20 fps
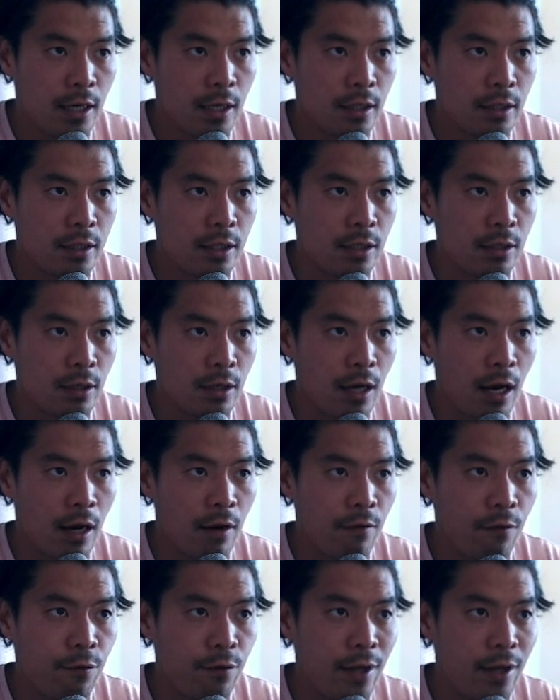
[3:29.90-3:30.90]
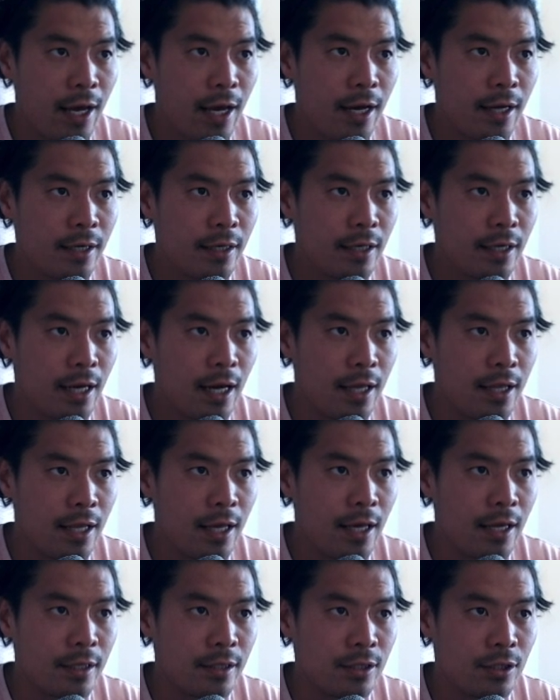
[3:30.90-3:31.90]
to kind of flat, and
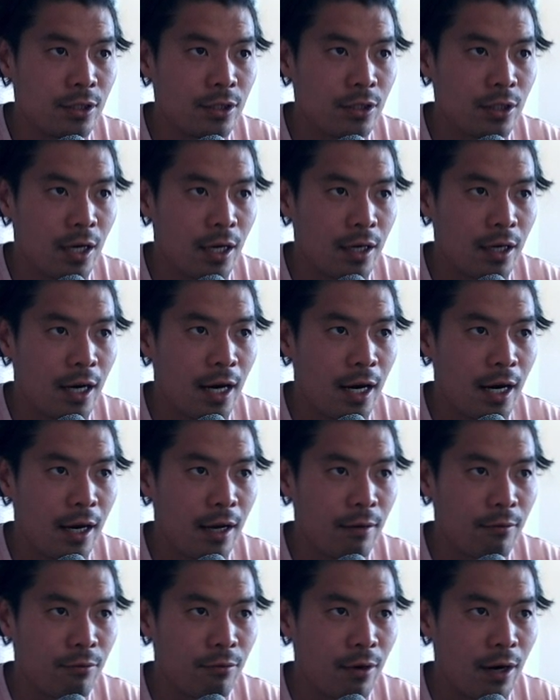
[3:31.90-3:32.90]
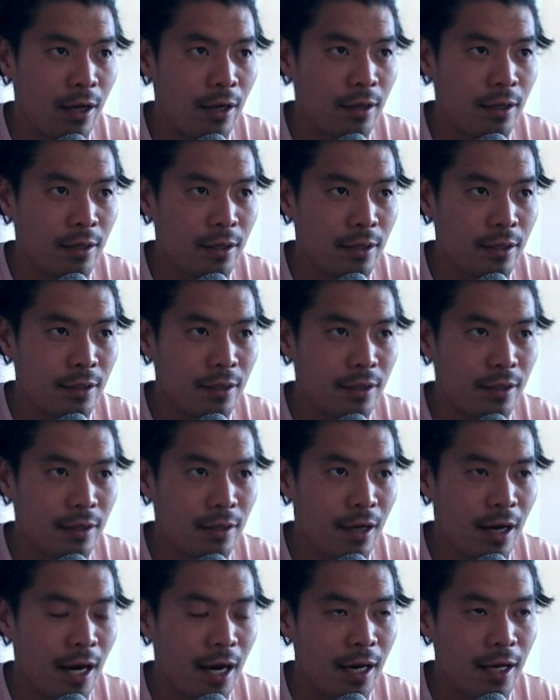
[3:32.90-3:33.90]
then kind of
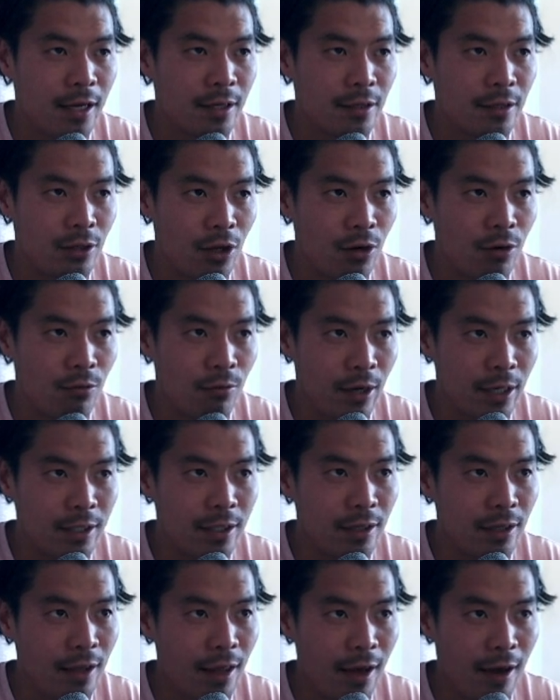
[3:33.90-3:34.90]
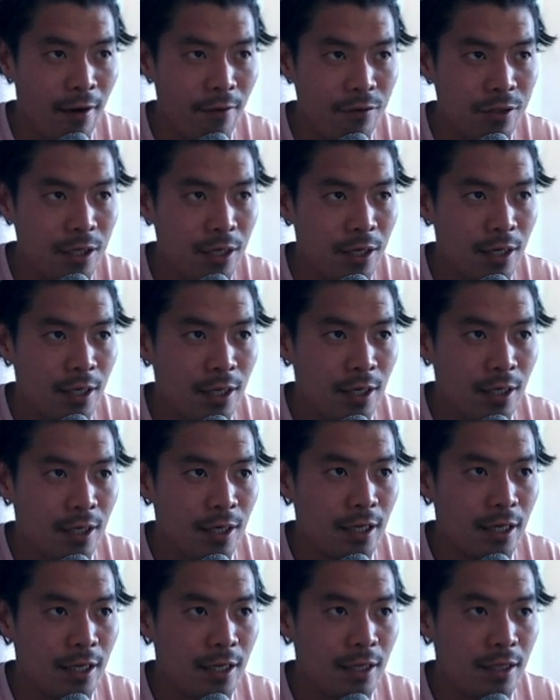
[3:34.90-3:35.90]
high to low, right to left.
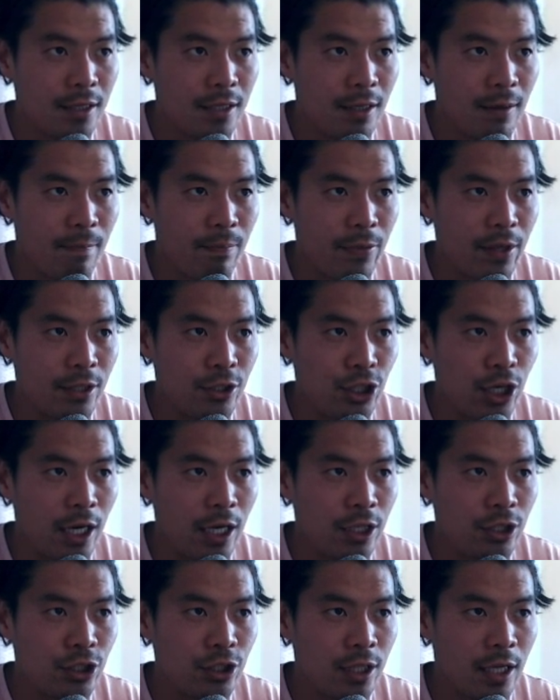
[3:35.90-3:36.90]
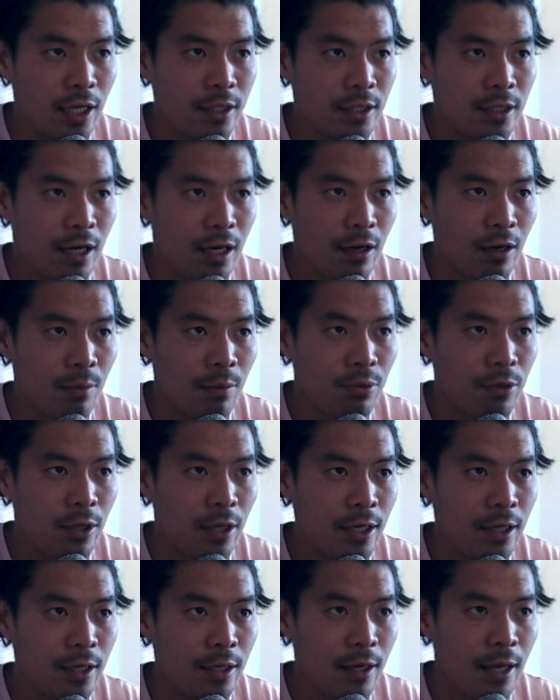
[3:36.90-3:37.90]
It changed that entire
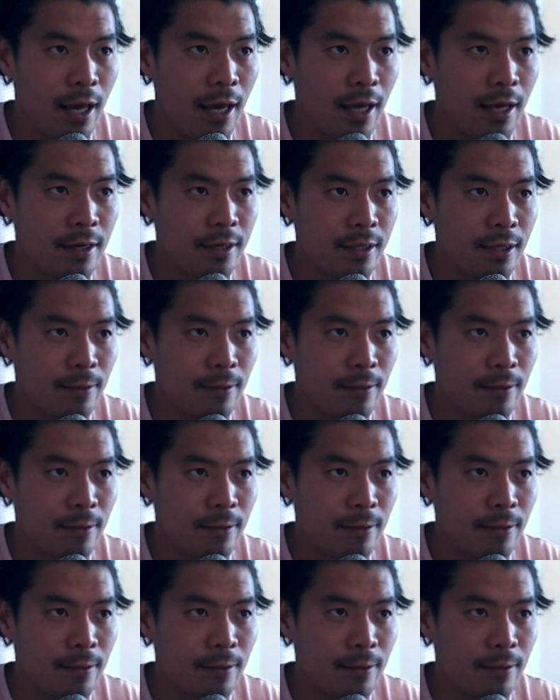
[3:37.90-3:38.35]
plane, and